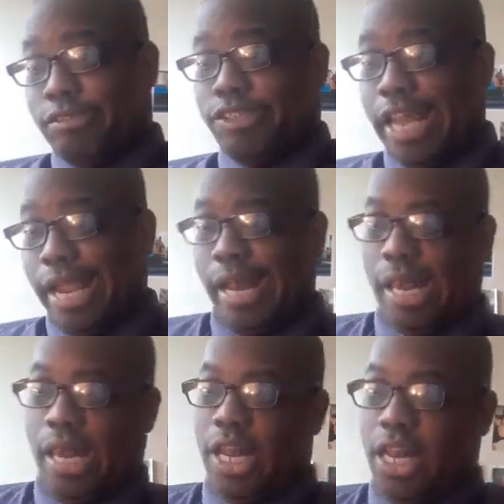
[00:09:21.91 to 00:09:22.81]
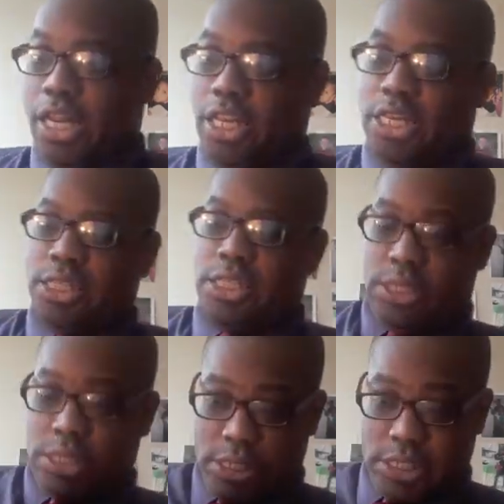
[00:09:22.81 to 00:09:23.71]
Satan
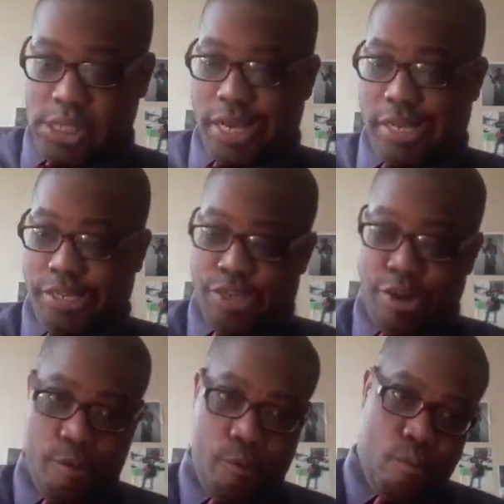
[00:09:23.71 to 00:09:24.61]
into